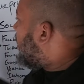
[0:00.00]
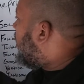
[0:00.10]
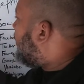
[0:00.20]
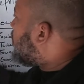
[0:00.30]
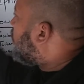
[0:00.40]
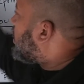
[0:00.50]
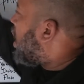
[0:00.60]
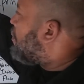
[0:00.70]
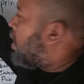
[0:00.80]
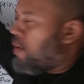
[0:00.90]
if you
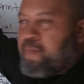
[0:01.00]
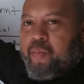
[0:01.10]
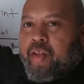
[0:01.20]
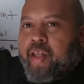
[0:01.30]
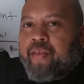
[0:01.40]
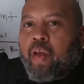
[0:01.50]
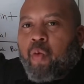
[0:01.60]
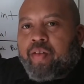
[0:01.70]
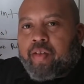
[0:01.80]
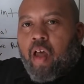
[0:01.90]
come up in the
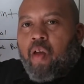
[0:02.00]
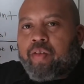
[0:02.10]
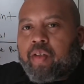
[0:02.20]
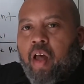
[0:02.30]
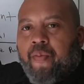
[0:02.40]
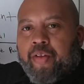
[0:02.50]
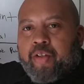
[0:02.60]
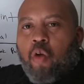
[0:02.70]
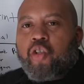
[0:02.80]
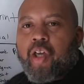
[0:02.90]
results of the
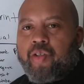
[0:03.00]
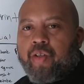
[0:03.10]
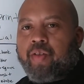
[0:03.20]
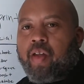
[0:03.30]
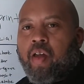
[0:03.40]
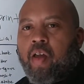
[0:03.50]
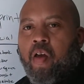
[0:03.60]
search engines,